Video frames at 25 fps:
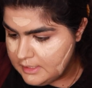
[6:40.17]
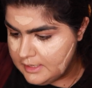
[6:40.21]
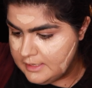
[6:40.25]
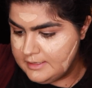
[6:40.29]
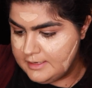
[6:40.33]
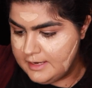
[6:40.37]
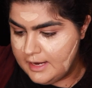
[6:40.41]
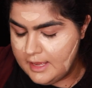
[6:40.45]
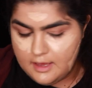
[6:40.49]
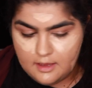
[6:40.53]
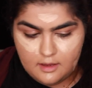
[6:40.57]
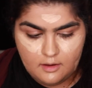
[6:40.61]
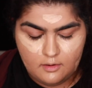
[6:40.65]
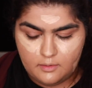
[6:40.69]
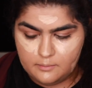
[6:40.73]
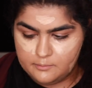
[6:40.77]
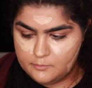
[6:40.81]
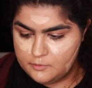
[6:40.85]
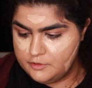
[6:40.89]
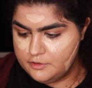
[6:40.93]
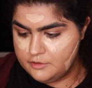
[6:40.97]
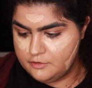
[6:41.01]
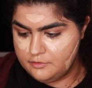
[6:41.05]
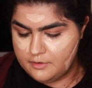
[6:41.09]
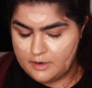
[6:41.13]
And now I'm
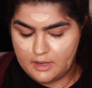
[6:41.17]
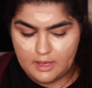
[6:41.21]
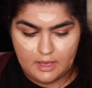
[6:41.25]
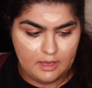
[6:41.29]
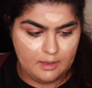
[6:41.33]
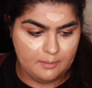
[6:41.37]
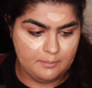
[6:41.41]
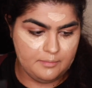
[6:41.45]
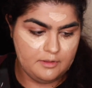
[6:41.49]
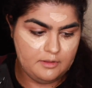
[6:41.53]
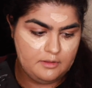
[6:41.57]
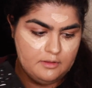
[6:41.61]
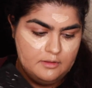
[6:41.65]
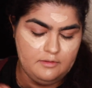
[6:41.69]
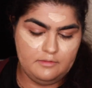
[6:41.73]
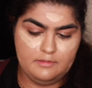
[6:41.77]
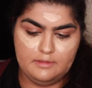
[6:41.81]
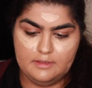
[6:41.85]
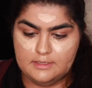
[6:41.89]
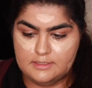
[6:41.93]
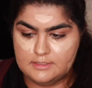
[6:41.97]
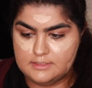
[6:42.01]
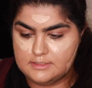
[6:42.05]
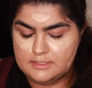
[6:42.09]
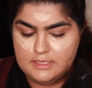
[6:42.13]
going to grab
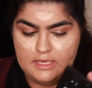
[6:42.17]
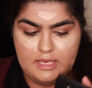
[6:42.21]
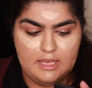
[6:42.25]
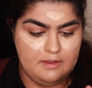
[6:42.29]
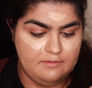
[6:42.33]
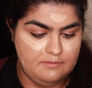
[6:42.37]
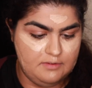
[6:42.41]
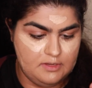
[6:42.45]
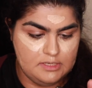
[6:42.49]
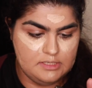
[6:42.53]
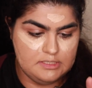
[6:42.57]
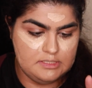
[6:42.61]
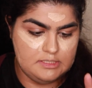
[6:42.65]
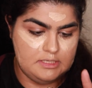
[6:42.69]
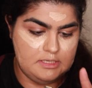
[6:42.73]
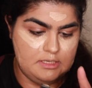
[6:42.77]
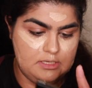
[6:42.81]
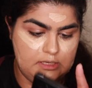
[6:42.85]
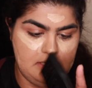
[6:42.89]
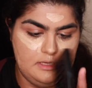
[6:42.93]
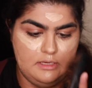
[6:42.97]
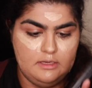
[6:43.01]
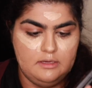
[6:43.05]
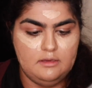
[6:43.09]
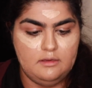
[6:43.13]
this K V
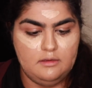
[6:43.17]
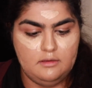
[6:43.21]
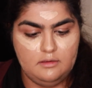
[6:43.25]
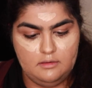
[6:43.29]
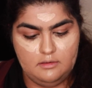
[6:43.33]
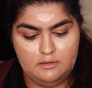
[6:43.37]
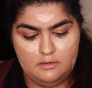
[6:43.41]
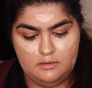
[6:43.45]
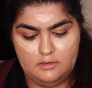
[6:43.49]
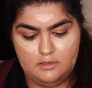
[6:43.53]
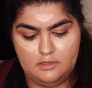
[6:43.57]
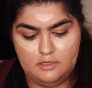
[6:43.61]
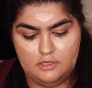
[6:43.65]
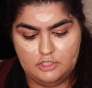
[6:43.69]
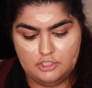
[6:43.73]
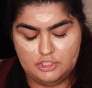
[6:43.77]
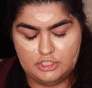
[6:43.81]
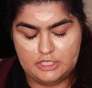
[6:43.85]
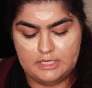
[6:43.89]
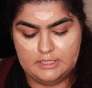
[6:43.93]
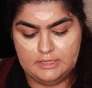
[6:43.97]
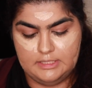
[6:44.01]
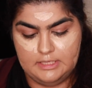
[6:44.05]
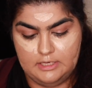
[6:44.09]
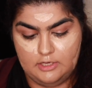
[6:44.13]
D
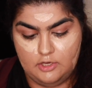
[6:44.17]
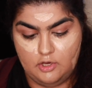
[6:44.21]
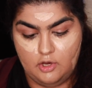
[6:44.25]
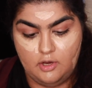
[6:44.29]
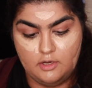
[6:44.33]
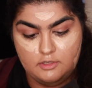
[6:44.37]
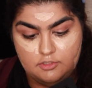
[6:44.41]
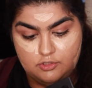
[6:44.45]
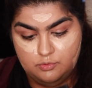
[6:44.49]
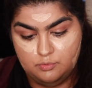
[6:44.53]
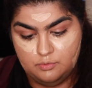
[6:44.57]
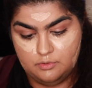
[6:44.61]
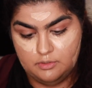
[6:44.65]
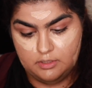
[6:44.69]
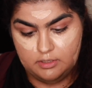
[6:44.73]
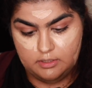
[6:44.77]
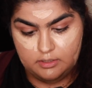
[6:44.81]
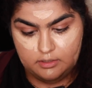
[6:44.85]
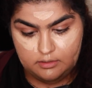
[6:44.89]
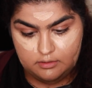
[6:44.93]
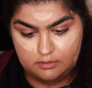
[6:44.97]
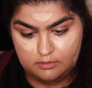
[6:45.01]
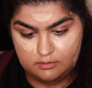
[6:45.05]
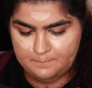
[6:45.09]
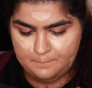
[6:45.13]
Shade and Light
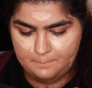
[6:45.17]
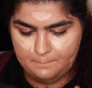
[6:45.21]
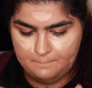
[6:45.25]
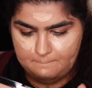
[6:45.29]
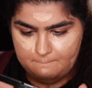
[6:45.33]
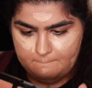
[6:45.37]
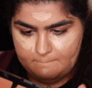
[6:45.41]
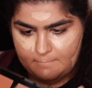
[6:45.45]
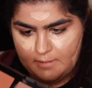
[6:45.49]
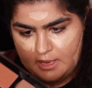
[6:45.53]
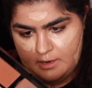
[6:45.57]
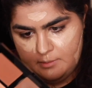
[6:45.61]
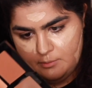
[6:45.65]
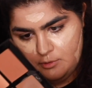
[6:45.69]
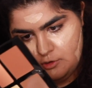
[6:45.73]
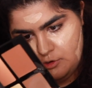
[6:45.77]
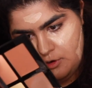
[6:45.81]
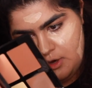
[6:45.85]
Contour, and I'm gonna